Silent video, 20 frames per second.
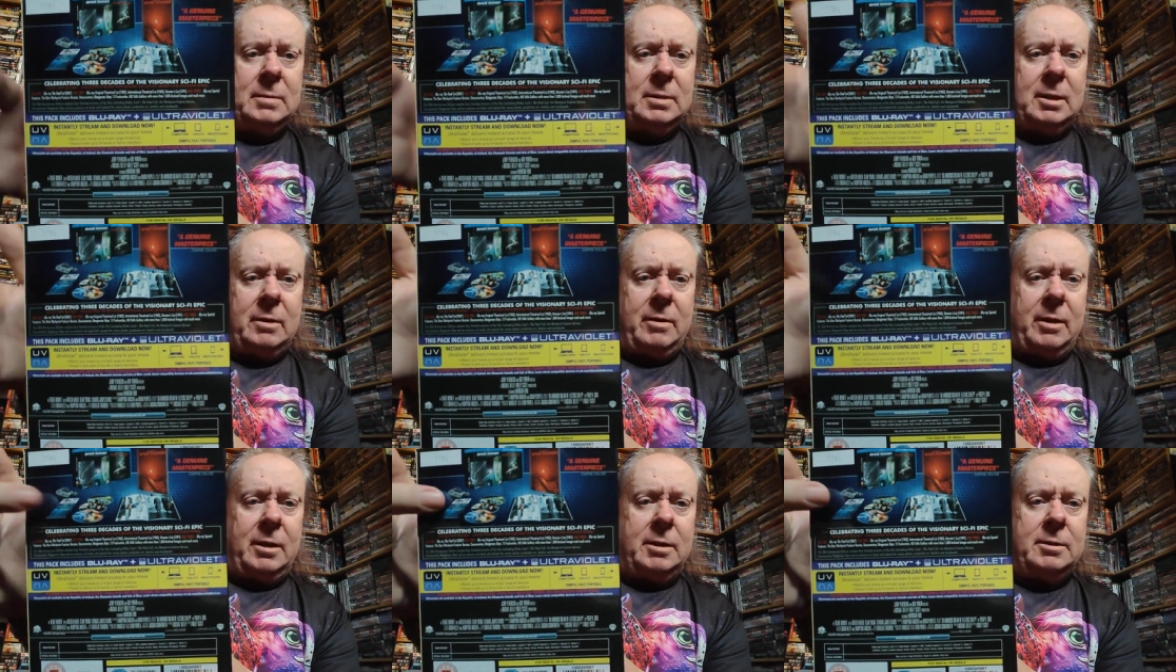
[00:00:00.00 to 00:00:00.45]

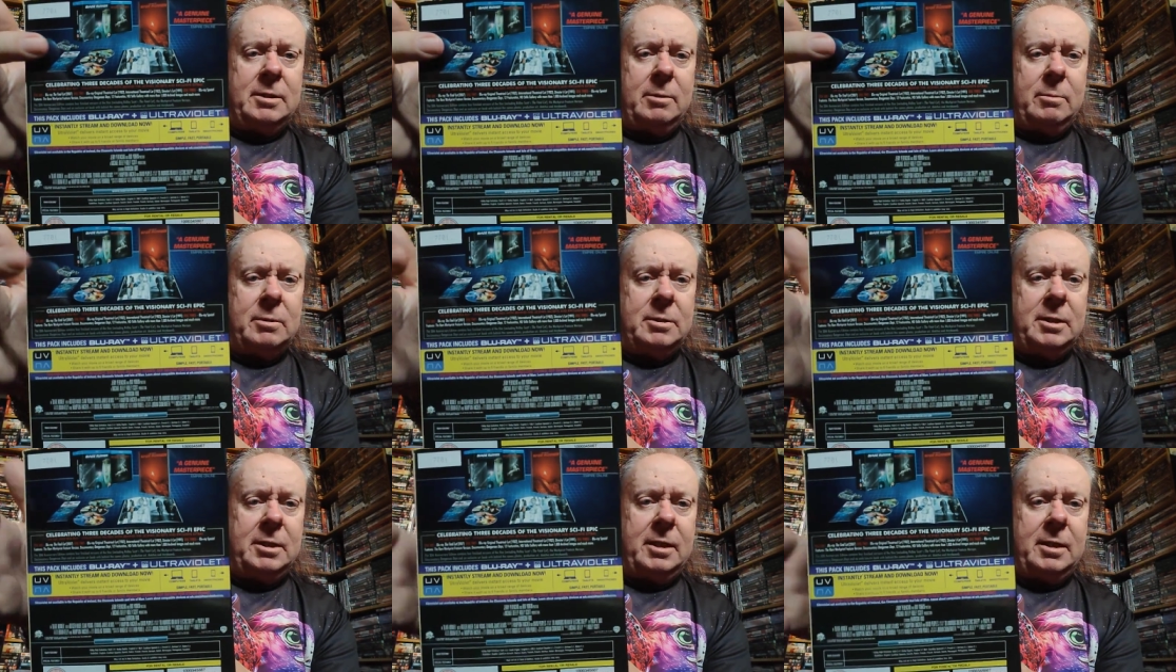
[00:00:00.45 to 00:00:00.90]
You see
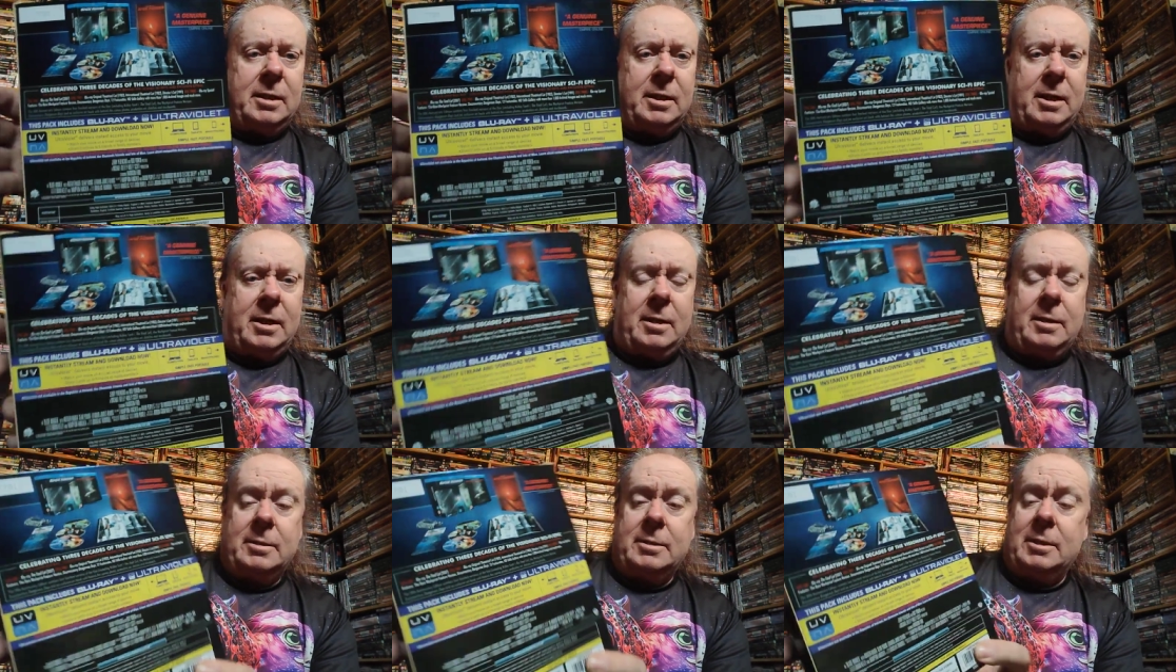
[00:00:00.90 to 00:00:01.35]
what's in it
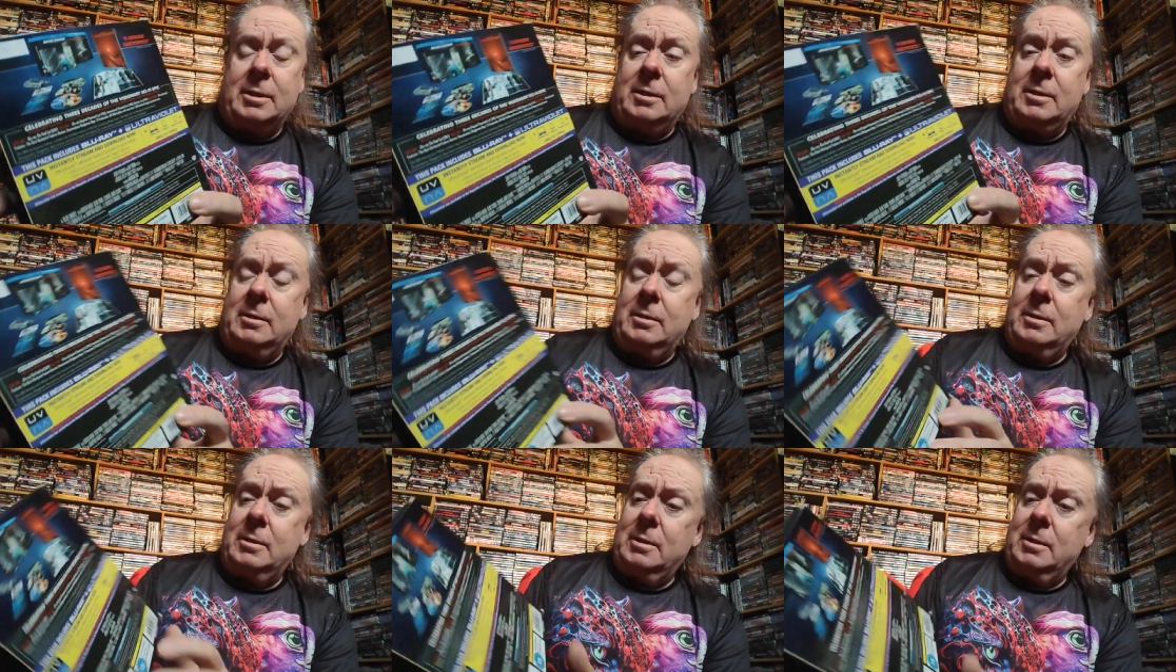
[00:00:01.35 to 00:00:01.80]
there. So
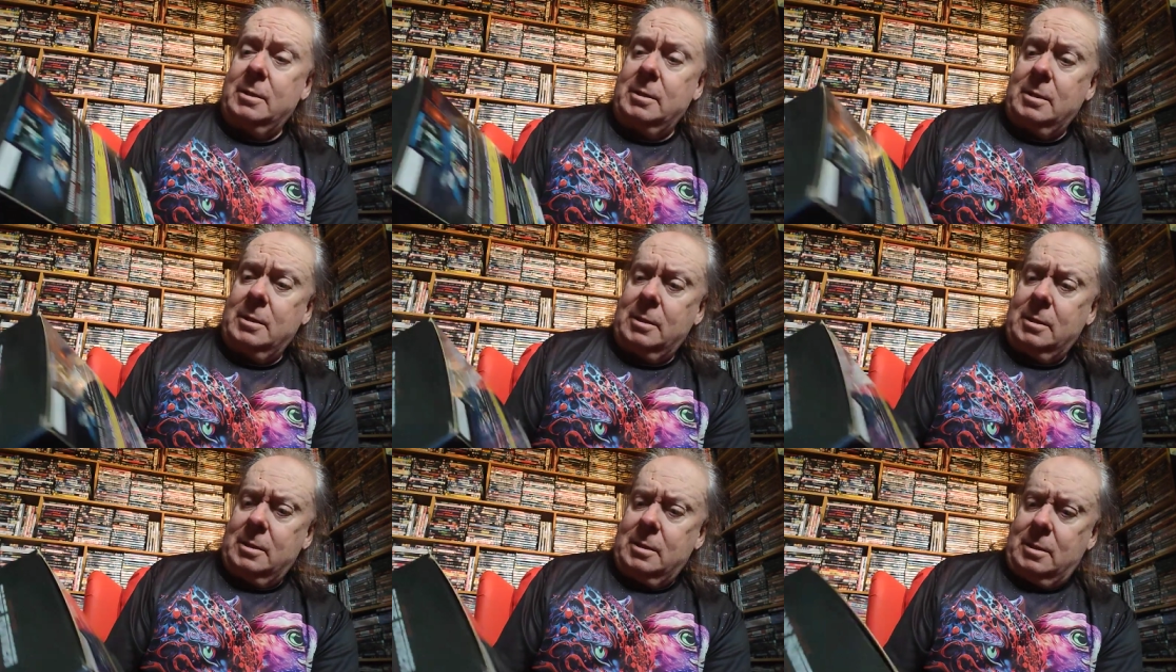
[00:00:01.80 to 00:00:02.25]

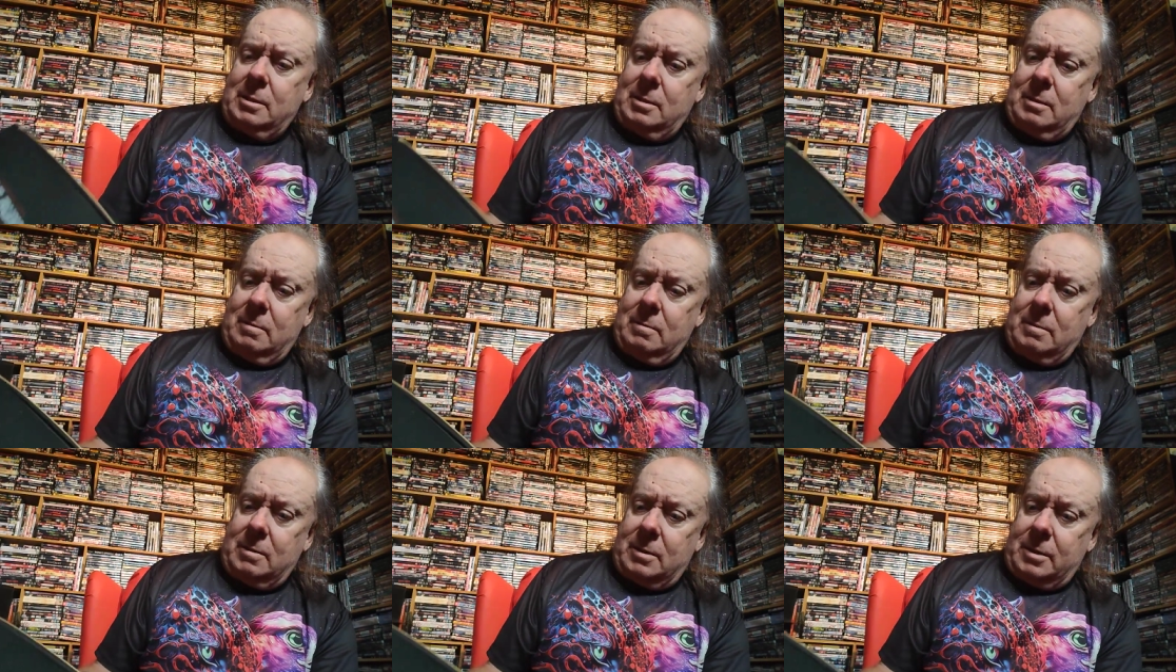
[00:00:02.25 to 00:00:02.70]

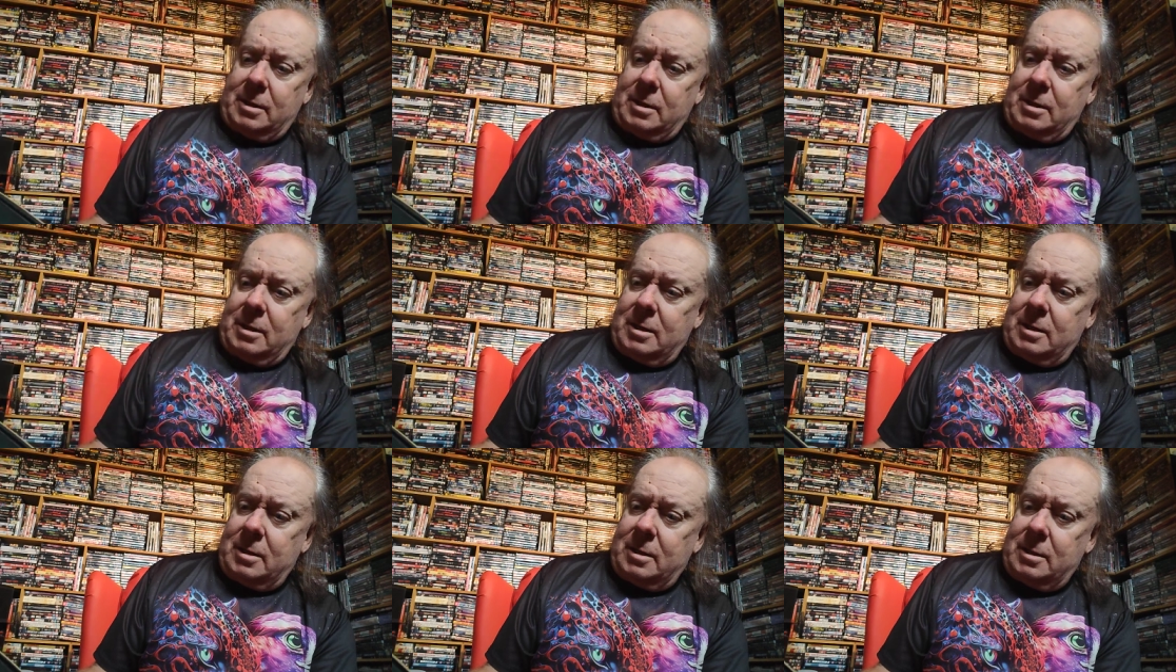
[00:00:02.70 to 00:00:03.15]
you've
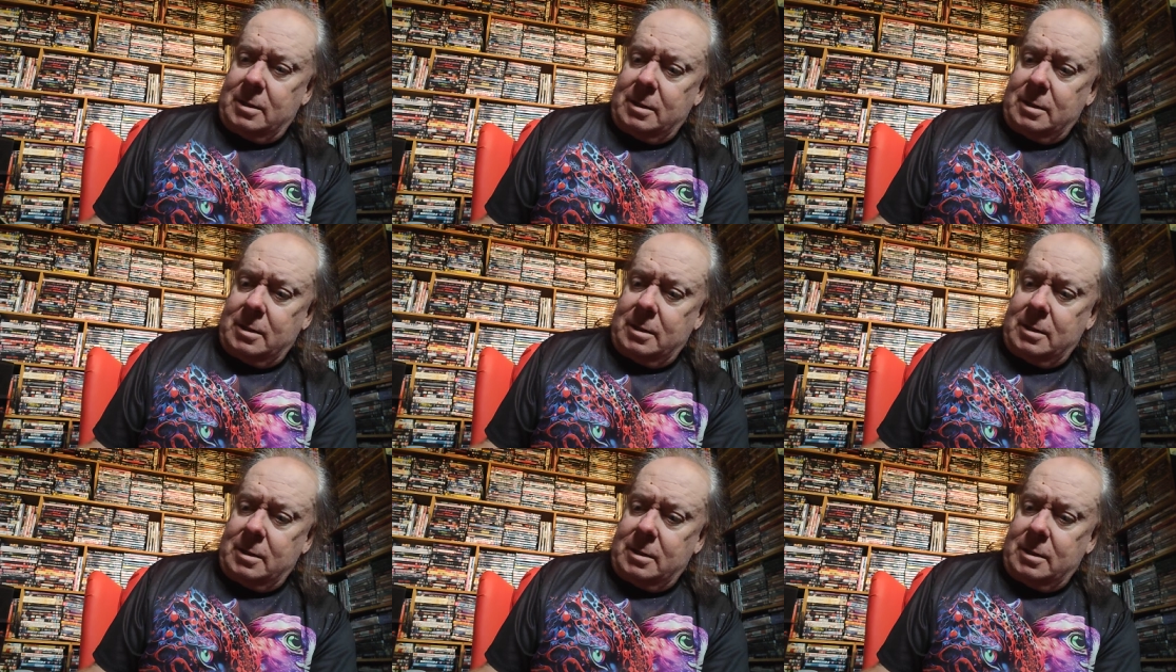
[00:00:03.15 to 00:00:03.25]
got